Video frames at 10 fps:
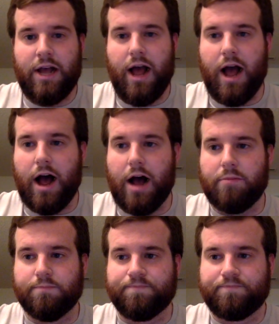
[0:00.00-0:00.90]

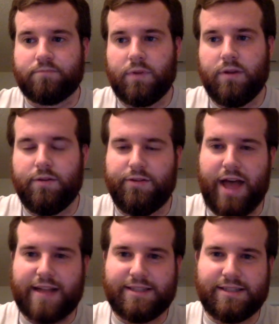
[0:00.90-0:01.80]

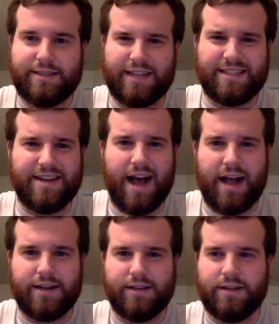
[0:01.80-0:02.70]
that's
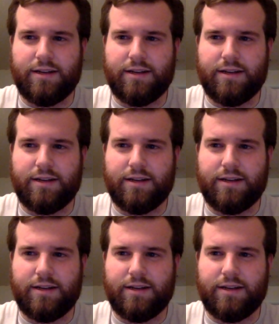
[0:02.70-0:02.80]
not